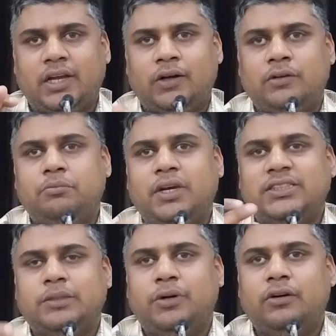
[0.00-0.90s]
down
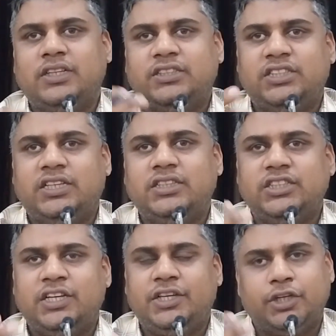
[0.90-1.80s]
brings about a
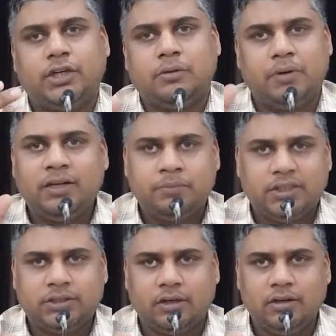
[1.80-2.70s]
change in your blood
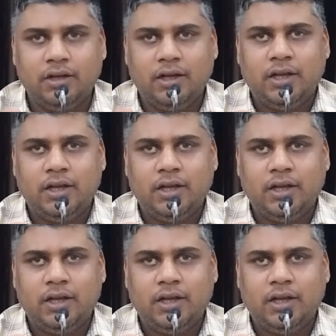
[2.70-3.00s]
pressure